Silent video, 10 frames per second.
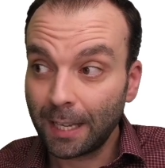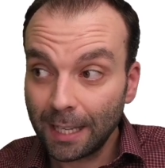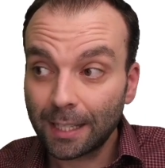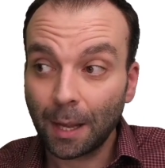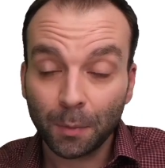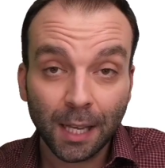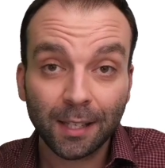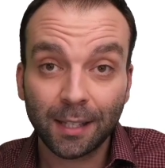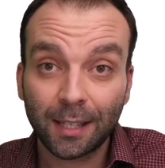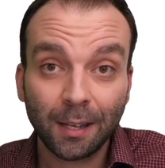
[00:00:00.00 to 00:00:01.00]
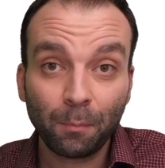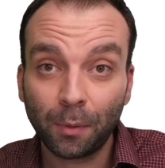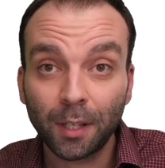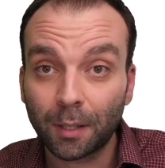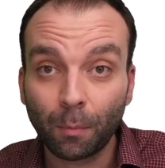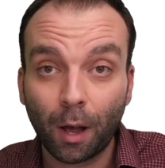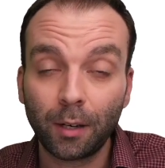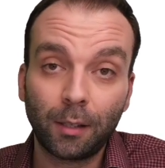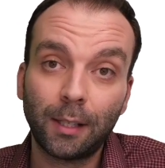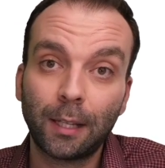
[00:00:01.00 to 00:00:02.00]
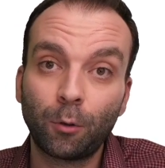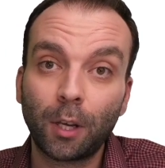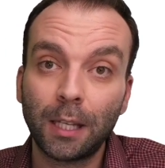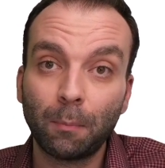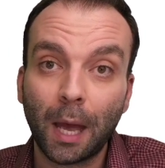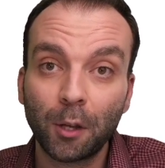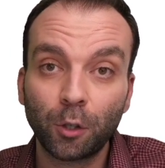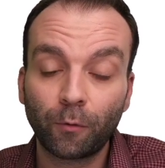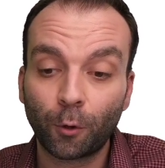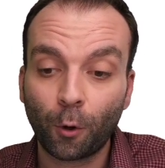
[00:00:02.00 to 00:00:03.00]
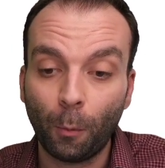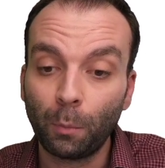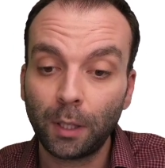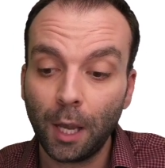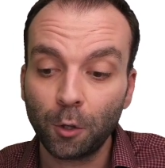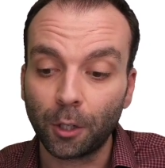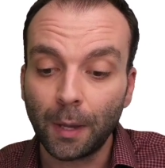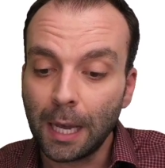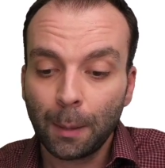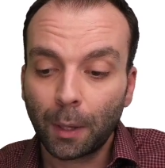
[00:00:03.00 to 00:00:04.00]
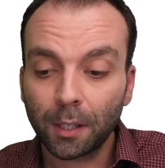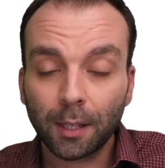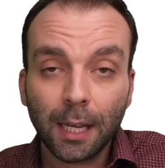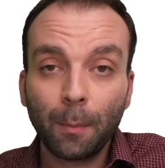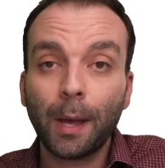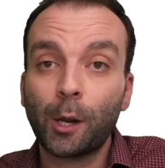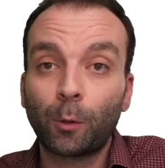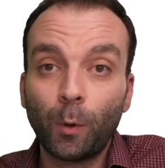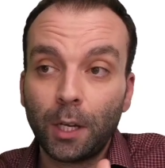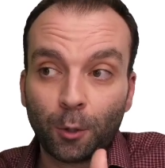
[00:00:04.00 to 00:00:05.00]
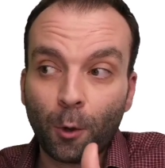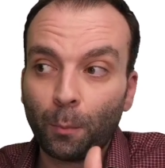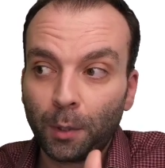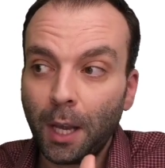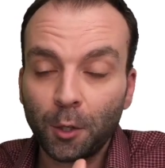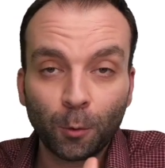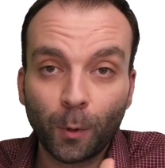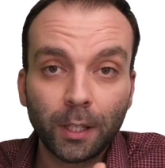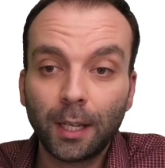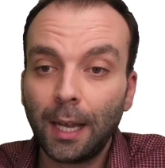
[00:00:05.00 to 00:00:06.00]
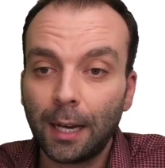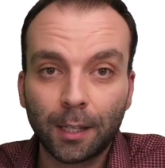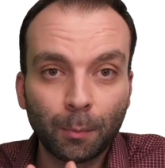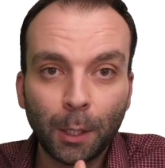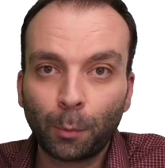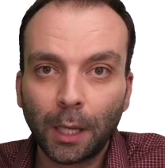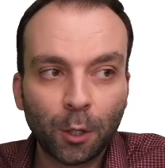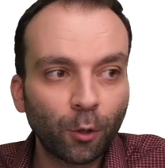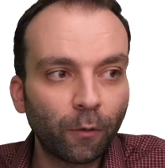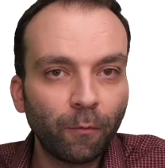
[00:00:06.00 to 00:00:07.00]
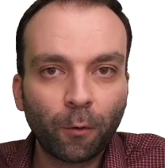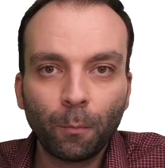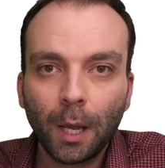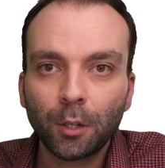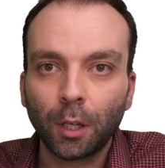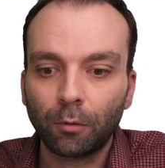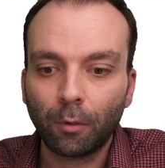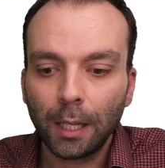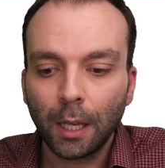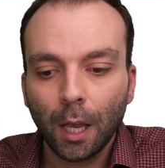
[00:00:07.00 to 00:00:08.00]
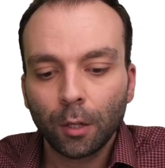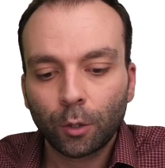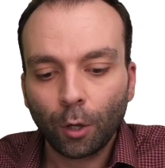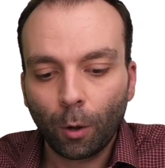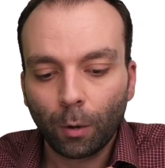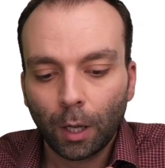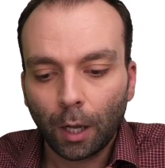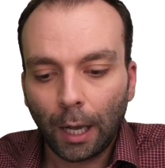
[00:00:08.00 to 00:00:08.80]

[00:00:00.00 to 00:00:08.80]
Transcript: in some sense the simplest model that you can imagine for computation. Because think about it, what is computation? Once again, it's manipulation of information, right? So